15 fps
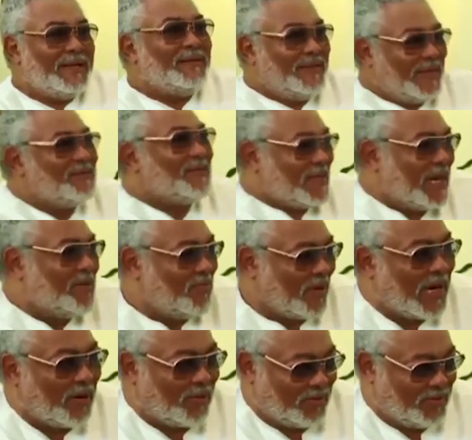this time
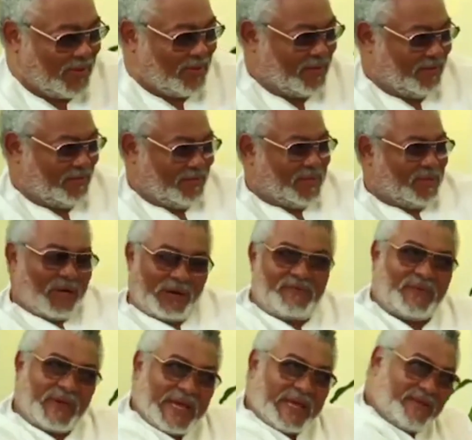round,
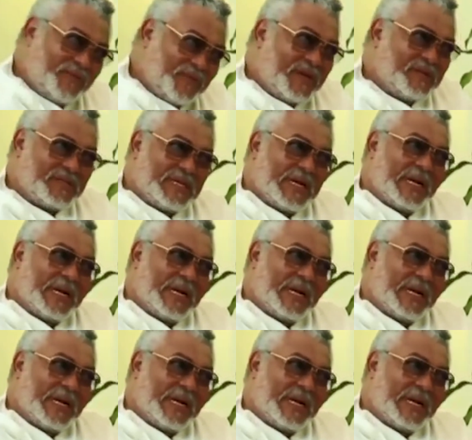don't forget the first